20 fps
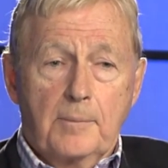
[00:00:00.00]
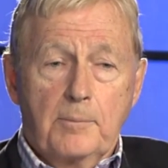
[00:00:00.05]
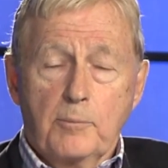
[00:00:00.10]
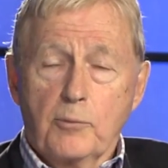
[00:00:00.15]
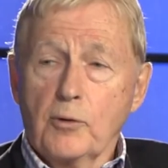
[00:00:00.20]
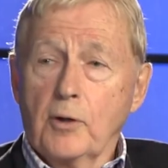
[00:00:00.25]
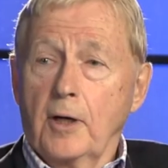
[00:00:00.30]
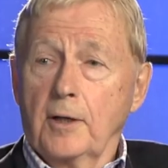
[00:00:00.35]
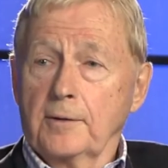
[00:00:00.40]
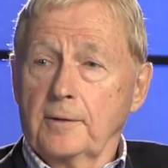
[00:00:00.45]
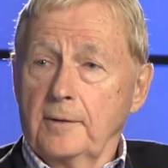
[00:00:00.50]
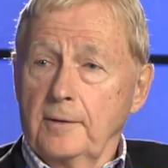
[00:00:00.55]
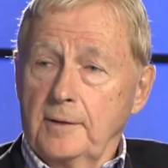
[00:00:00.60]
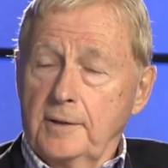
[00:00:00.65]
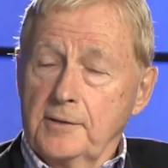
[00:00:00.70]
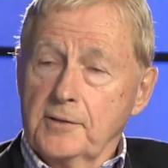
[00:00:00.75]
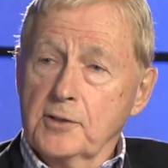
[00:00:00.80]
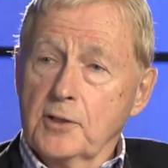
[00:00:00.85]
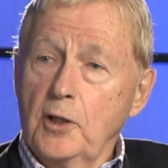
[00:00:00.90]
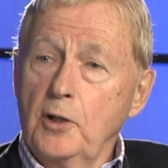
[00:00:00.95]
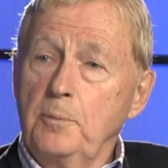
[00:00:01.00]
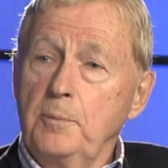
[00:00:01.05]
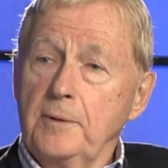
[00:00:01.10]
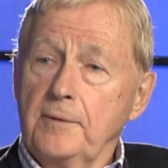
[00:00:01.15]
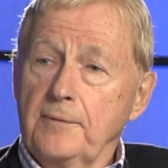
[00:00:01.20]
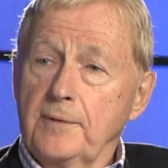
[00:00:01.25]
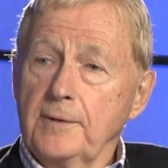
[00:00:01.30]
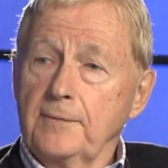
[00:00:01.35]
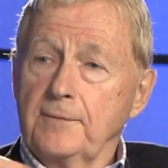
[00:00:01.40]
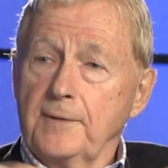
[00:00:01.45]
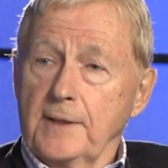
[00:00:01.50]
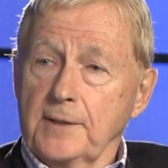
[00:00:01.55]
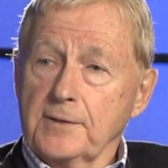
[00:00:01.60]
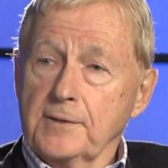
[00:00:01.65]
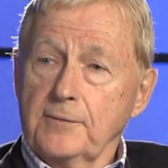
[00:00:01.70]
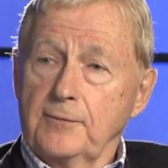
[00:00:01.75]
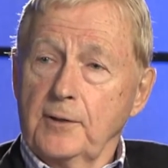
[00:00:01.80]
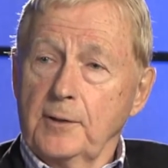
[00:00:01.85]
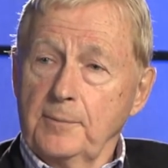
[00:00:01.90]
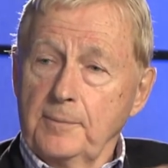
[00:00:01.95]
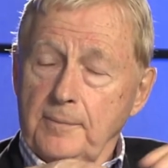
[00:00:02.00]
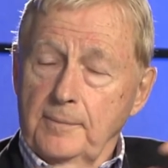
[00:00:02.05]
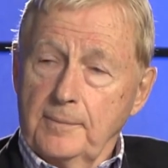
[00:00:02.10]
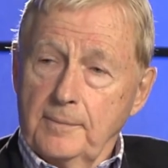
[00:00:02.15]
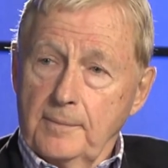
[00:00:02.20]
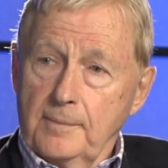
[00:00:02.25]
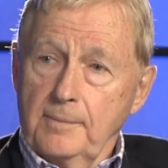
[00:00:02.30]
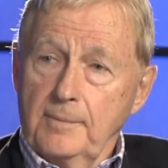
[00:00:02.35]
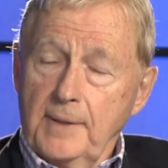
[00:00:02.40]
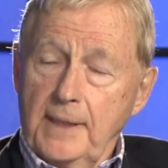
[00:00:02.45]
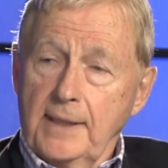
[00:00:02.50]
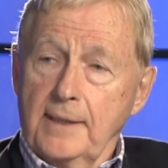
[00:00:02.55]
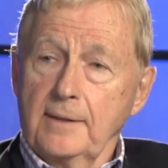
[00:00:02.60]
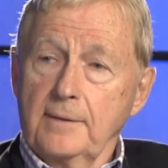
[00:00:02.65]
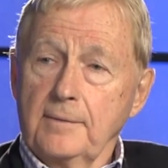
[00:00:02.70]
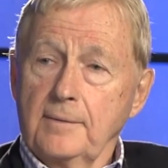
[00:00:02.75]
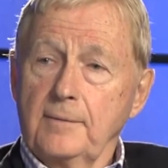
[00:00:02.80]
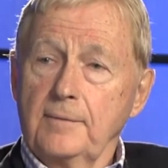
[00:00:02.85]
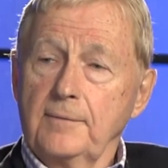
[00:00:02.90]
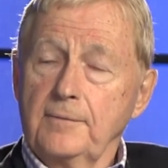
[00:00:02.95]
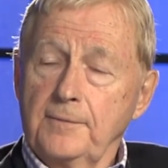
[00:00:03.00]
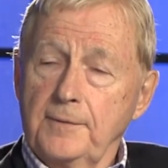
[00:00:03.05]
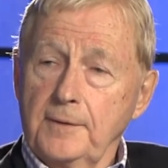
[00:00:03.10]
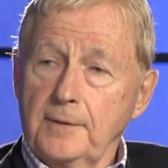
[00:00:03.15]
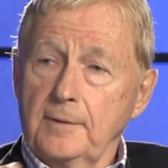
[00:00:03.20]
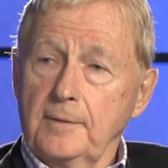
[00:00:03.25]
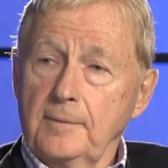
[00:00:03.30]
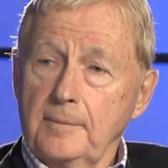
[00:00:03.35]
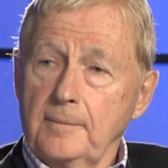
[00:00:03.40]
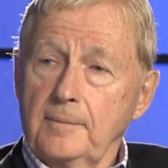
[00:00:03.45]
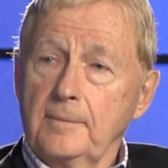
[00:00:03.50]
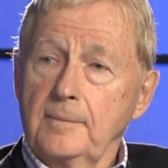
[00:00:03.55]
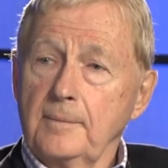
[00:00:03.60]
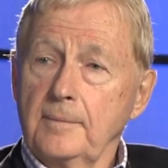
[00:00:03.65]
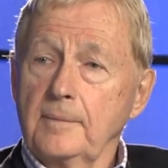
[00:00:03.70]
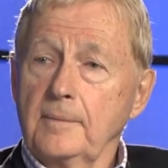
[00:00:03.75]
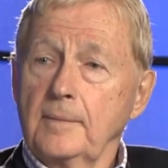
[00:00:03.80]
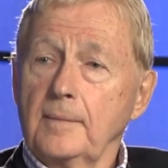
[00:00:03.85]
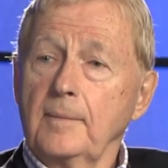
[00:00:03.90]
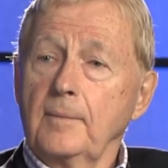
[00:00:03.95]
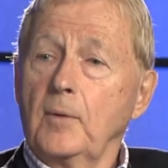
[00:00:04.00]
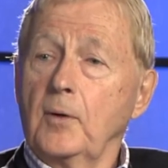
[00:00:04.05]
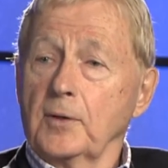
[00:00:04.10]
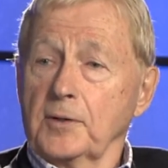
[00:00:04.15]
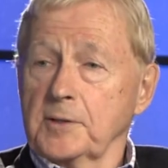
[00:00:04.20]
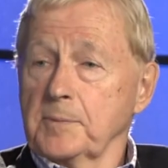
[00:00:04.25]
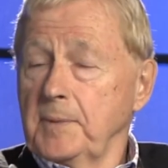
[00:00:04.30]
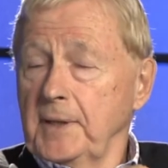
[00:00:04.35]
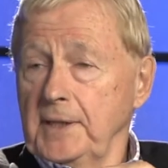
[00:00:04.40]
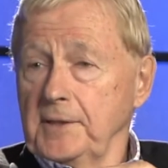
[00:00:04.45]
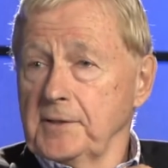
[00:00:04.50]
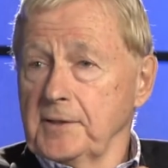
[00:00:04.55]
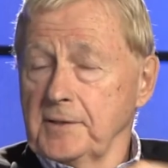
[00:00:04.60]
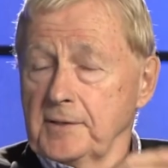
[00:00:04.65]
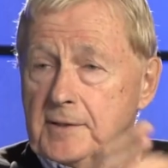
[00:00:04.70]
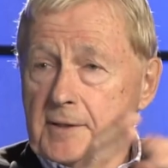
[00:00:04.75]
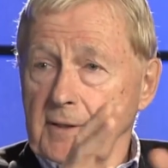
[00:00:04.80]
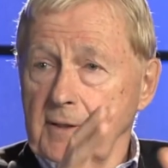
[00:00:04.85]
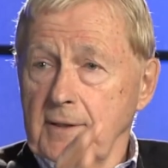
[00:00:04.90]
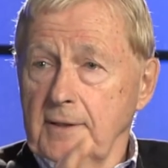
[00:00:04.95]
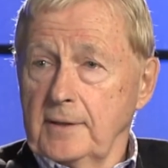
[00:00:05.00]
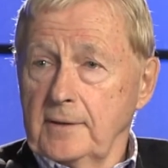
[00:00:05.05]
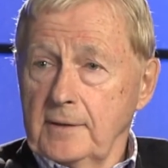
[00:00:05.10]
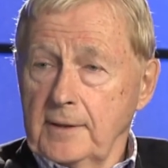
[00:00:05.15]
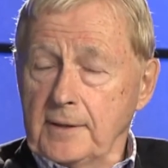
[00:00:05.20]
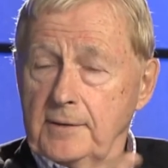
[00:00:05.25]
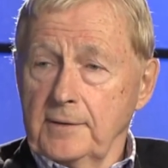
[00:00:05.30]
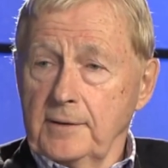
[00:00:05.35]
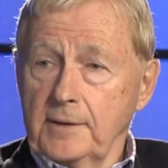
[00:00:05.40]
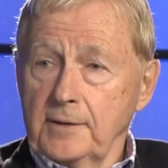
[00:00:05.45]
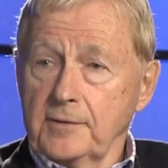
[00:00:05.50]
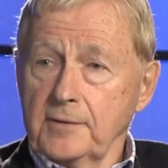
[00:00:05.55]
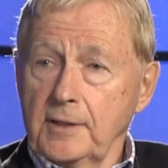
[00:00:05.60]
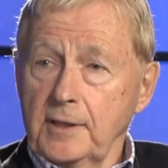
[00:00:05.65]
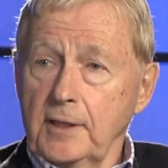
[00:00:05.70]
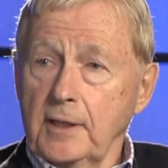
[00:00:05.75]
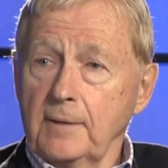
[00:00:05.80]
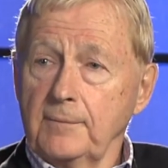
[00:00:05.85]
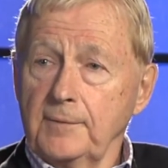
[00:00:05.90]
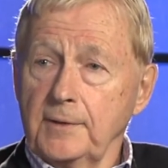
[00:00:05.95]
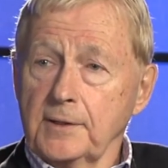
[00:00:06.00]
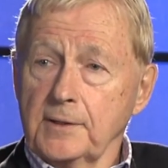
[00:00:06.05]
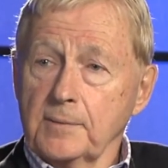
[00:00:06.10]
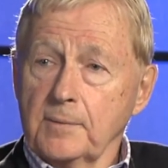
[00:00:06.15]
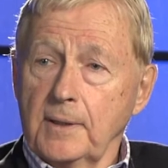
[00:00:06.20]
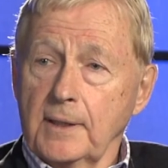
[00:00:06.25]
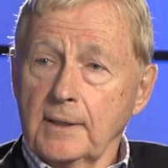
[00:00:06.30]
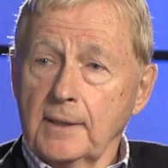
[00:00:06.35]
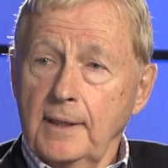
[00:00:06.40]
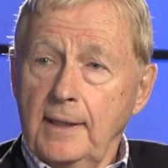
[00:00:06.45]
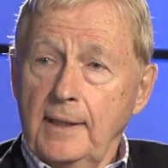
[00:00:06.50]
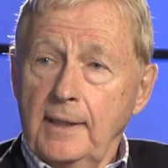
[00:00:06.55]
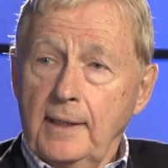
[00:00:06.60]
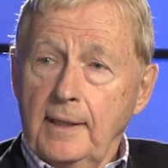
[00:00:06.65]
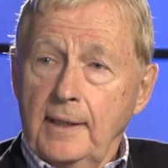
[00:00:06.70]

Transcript: broaden the scope of the festival, make it fill more spaces than just the obvious one,